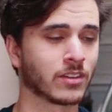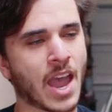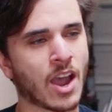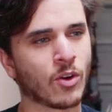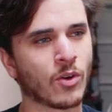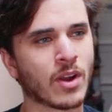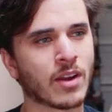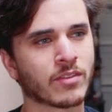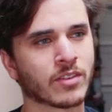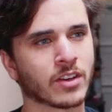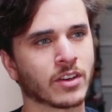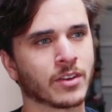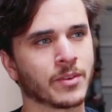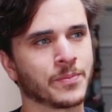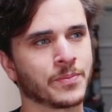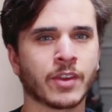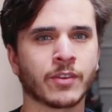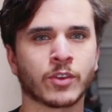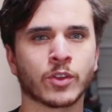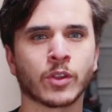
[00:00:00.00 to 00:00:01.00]
However,
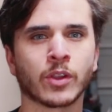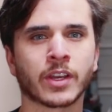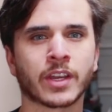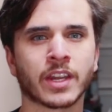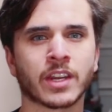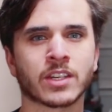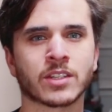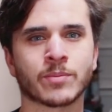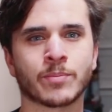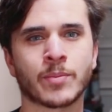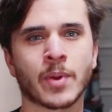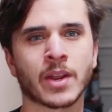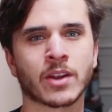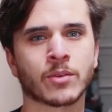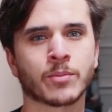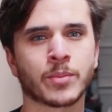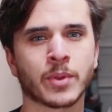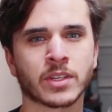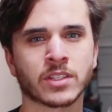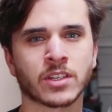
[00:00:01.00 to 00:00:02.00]
if you look at his Better
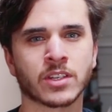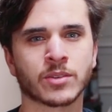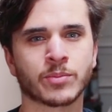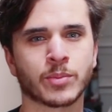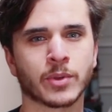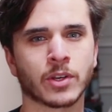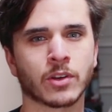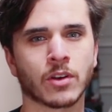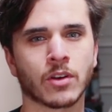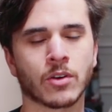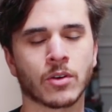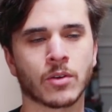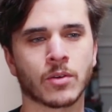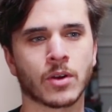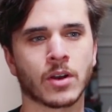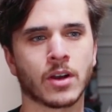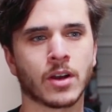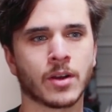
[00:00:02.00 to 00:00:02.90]
Business Bureau